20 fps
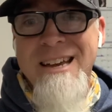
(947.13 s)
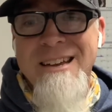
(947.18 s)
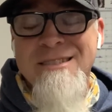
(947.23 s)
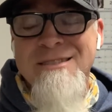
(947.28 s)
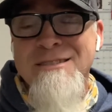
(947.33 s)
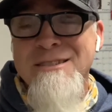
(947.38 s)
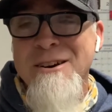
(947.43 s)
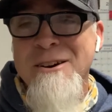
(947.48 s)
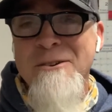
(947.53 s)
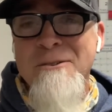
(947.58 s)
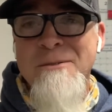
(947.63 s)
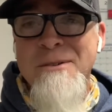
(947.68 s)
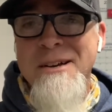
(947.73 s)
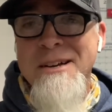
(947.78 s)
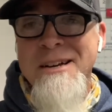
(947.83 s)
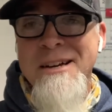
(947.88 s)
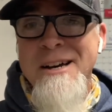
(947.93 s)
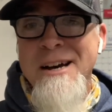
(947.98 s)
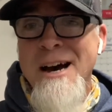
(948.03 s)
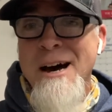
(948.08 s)
And so,
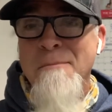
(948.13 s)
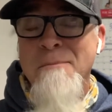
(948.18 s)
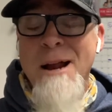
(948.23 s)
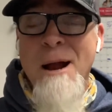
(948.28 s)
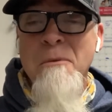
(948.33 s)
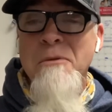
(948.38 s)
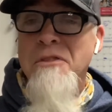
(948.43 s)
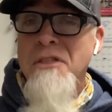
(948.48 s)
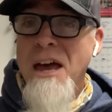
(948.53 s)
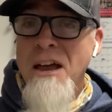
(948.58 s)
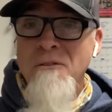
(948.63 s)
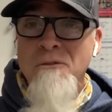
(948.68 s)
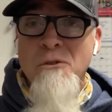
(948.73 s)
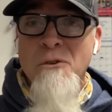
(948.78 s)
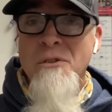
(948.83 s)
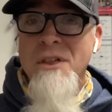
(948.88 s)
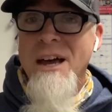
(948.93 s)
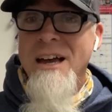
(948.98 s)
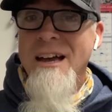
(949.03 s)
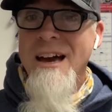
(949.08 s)
but I'm thankful
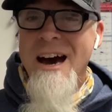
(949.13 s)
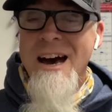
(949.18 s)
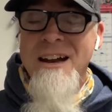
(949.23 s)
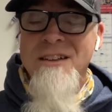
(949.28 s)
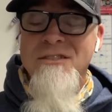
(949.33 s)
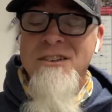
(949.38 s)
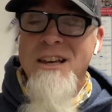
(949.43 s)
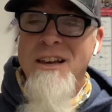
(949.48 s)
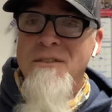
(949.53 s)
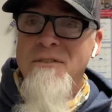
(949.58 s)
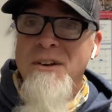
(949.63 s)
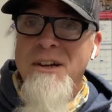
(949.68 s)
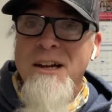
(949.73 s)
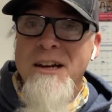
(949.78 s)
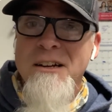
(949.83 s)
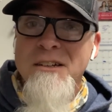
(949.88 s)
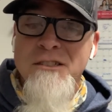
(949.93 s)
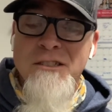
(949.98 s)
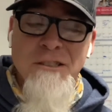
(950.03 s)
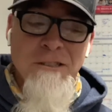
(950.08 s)
that God has given
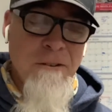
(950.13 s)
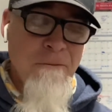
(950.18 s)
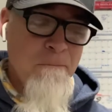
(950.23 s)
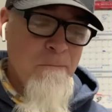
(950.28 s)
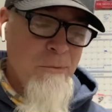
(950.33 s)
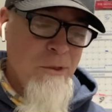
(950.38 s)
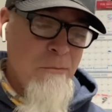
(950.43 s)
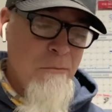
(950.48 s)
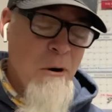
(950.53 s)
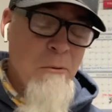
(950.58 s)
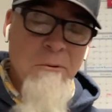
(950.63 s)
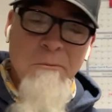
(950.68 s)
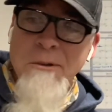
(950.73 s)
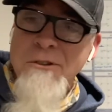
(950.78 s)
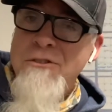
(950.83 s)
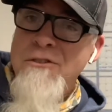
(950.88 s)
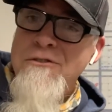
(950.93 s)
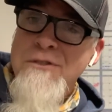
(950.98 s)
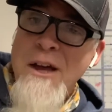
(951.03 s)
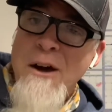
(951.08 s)
us Mobile
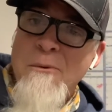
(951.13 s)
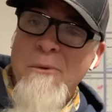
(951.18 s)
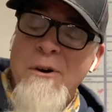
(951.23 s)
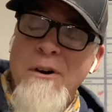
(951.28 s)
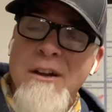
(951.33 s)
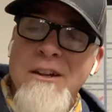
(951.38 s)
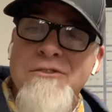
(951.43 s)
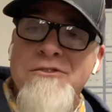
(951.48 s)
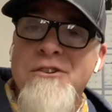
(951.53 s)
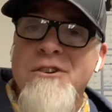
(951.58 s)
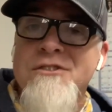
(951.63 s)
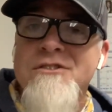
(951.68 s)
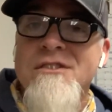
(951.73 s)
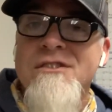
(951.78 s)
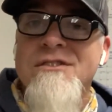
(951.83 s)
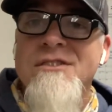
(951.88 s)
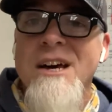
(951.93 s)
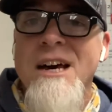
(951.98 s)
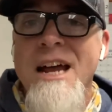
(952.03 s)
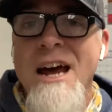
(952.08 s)
Missions Network and Church
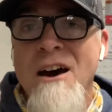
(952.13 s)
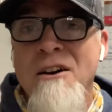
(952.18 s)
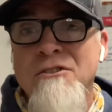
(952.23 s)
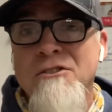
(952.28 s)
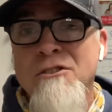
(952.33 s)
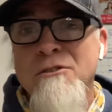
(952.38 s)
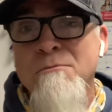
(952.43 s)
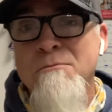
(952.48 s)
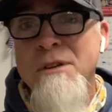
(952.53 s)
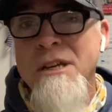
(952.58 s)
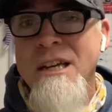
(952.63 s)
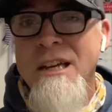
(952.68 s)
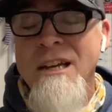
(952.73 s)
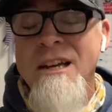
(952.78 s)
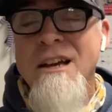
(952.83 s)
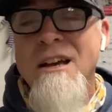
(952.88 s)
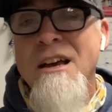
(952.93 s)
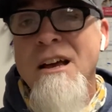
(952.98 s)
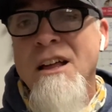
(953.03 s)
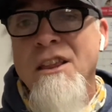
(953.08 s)
Inside Out to
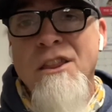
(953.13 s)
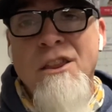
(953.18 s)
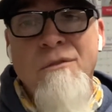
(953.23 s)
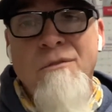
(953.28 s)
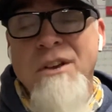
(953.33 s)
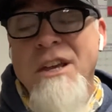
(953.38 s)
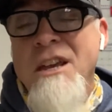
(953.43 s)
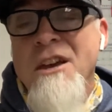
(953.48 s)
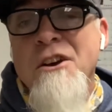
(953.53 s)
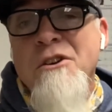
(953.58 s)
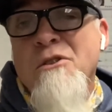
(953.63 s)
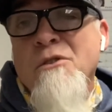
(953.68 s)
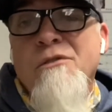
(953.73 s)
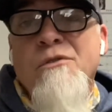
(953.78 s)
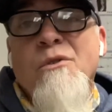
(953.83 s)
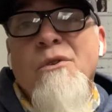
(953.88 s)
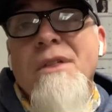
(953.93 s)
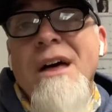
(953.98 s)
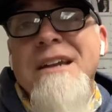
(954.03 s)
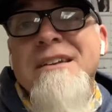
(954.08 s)
be the vehicle
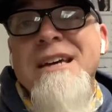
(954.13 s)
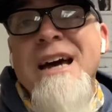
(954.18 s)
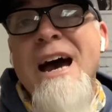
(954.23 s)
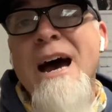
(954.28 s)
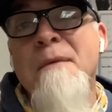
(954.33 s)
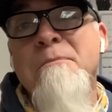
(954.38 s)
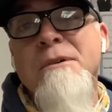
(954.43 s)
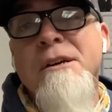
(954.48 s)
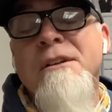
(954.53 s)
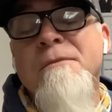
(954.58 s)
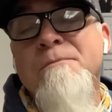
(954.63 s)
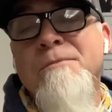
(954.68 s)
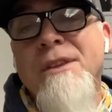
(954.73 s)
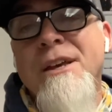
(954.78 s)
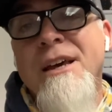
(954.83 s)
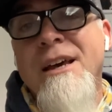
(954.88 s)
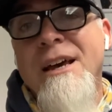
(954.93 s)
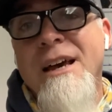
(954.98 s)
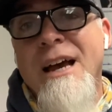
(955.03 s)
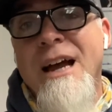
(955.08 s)
for that to happen.
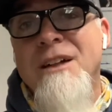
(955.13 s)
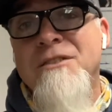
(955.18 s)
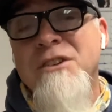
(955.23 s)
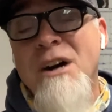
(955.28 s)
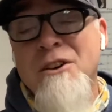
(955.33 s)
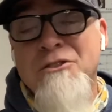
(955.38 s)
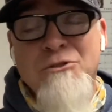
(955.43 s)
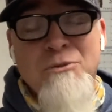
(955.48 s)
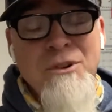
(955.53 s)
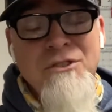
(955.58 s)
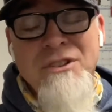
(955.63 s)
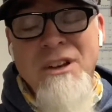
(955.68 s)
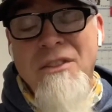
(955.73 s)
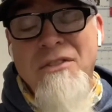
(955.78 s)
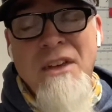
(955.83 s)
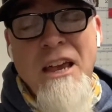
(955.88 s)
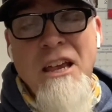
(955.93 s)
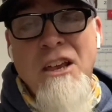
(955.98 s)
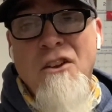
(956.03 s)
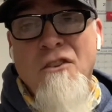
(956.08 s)
And so I just want to say
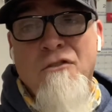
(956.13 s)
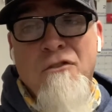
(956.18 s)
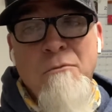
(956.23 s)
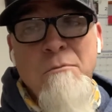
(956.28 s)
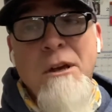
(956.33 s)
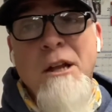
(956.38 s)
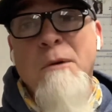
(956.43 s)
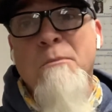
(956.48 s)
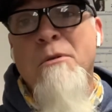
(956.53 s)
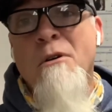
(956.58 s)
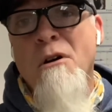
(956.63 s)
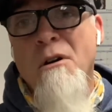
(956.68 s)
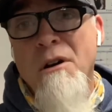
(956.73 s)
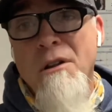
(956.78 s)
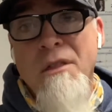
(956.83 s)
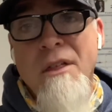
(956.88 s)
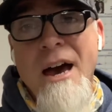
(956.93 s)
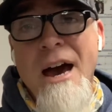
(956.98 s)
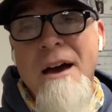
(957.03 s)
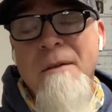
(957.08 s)
thank you for being a part
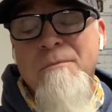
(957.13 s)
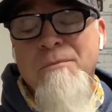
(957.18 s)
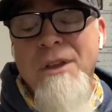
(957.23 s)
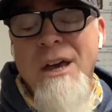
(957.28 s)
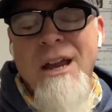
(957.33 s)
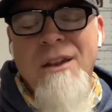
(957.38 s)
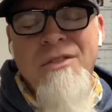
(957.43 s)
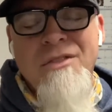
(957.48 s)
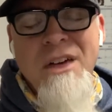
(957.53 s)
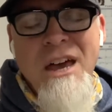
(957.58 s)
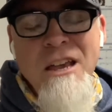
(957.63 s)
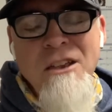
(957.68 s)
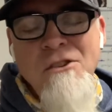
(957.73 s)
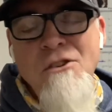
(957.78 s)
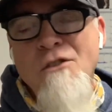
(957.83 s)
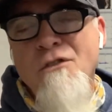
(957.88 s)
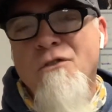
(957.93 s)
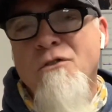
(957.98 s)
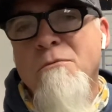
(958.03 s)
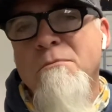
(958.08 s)
of that. And thank
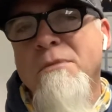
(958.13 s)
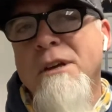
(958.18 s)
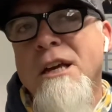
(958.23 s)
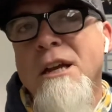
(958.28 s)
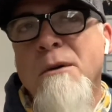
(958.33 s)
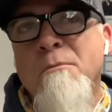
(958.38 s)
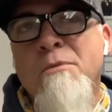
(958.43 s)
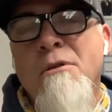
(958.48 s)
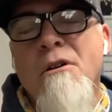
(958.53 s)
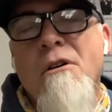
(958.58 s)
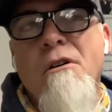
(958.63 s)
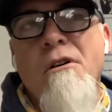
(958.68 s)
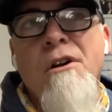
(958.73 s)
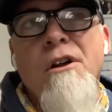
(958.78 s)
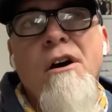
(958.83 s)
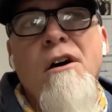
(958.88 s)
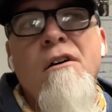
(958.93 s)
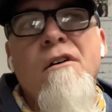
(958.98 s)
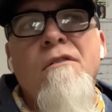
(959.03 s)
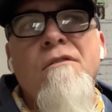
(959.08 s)
you for being a part
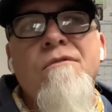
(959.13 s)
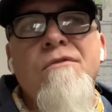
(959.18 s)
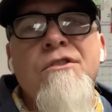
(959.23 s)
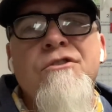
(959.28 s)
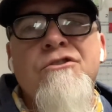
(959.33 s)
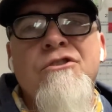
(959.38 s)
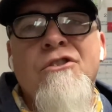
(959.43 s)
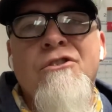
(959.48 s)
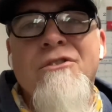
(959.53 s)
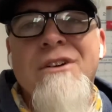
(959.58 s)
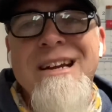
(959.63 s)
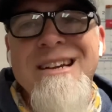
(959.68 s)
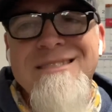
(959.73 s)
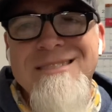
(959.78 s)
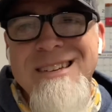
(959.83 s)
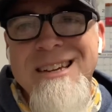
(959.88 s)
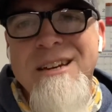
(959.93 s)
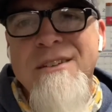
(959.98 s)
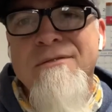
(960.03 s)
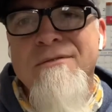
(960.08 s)
of this
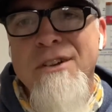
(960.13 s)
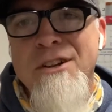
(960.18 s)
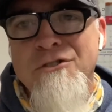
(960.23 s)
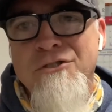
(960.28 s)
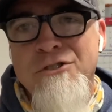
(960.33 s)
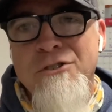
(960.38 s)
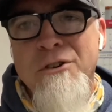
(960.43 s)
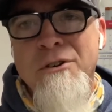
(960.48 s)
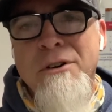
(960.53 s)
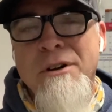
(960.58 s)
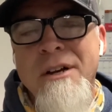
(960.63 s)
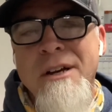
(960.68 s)
crazy adventure.